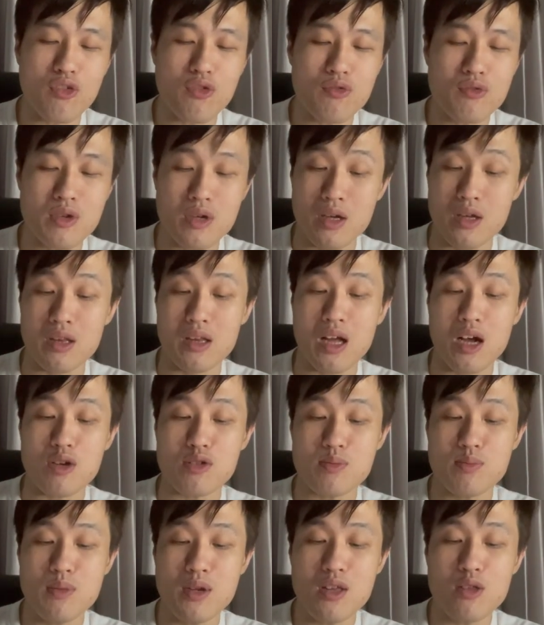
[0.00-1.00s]
allows
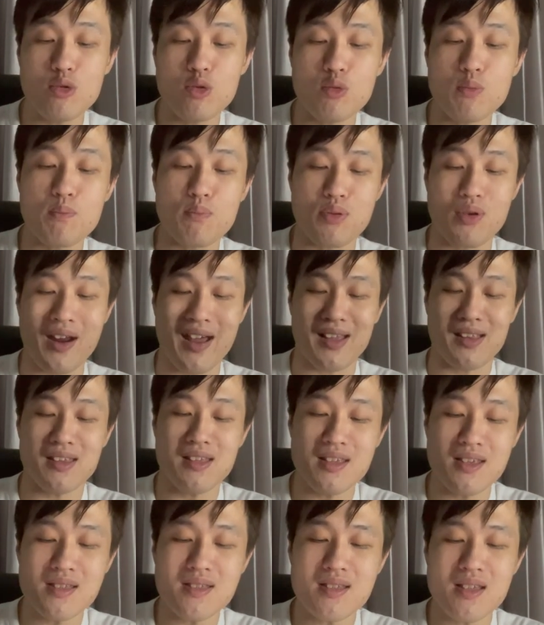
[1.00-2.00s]
me to
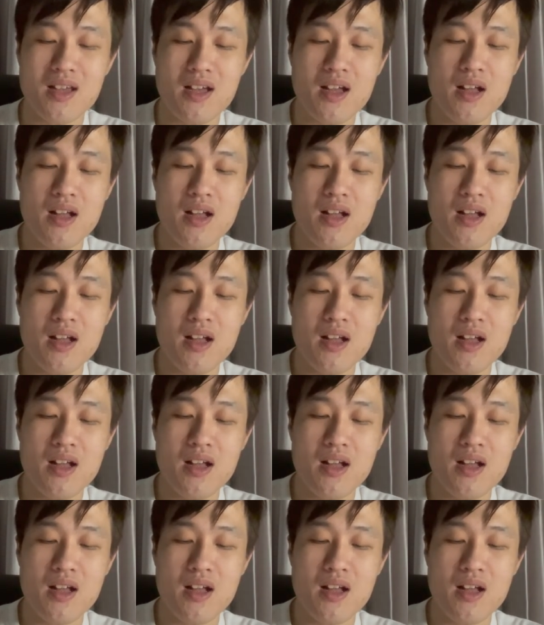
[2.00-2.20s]
practice